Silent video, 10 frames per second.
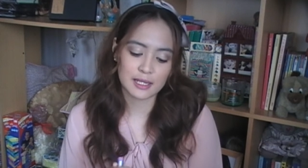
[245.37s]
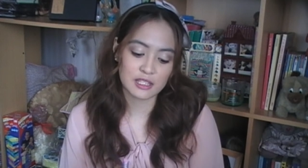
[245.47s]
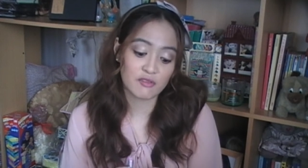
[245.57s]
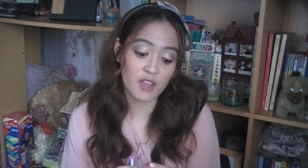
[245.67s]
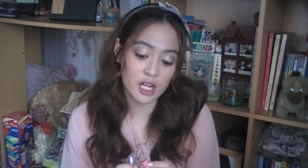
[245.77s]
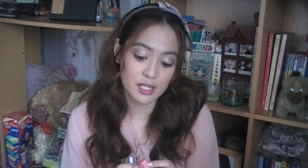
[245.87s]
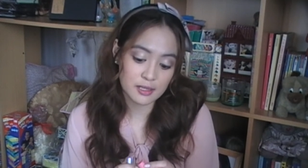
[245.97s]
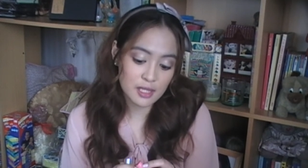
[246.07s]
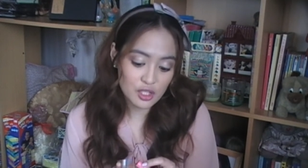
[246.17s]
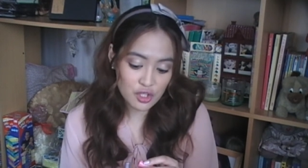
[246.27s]
It's very
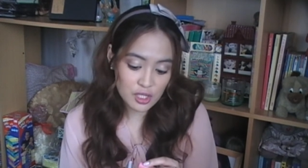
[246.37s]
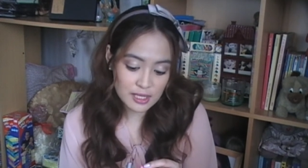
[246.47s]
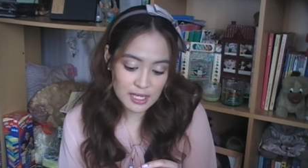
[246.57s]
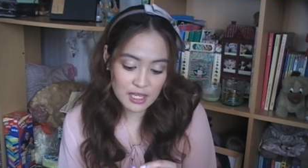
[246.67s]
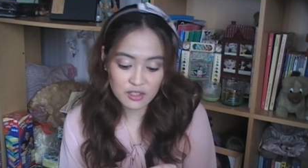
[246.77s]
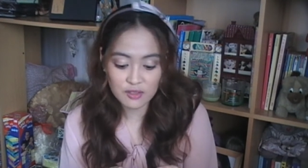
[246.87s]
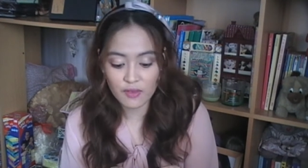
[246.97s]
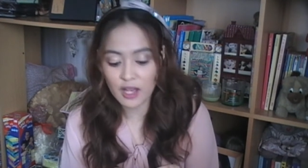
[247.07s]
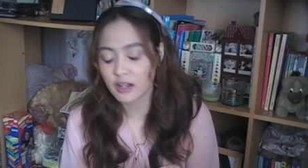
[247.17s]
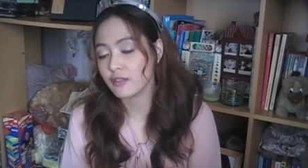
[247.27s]
citrusy, it's
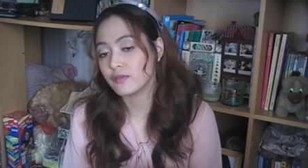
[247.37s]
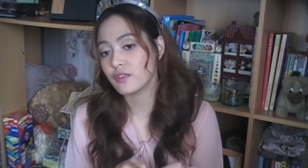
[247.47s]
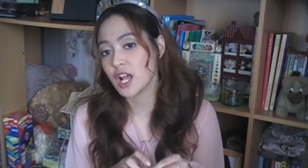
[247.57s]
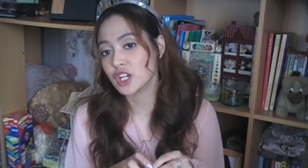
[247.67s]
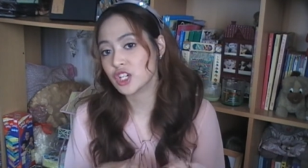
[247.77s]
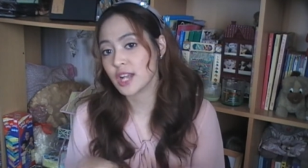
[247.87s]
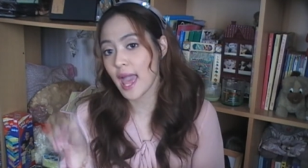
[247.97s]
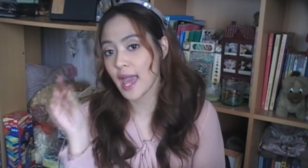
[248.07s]
very fresh,